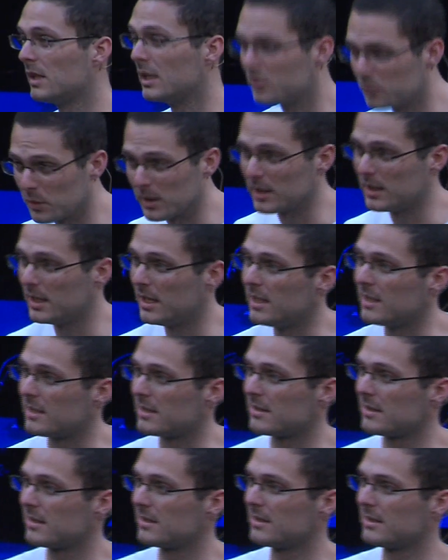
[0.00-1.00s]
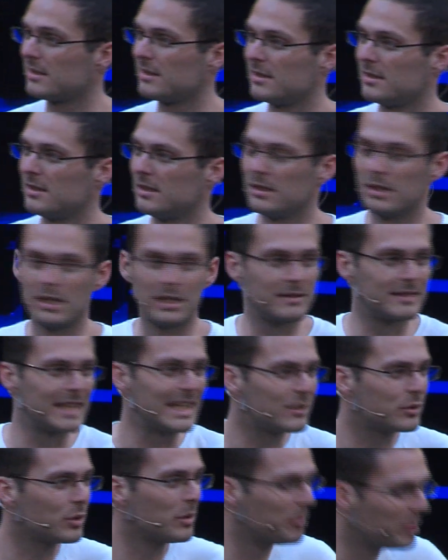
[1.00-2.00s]
It really is. A
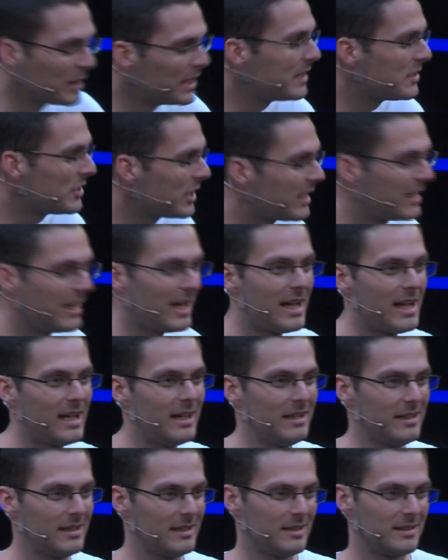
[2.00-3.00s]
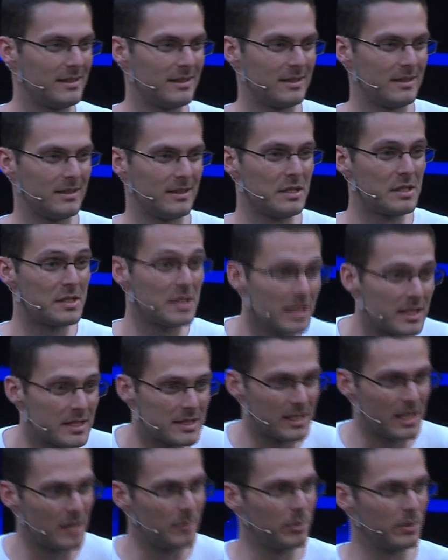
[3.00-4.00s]
tetraplegic guy, 6
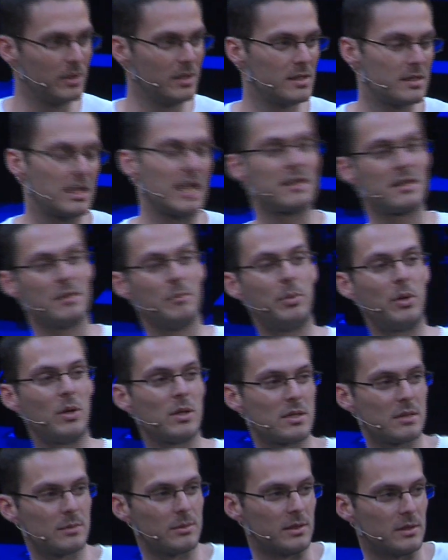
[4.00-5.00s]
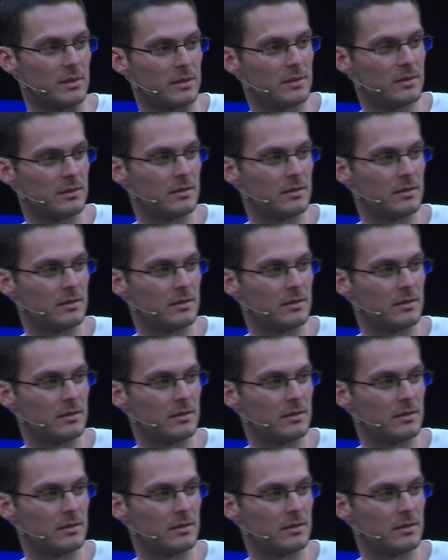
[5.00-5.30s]
companies, that's impossible.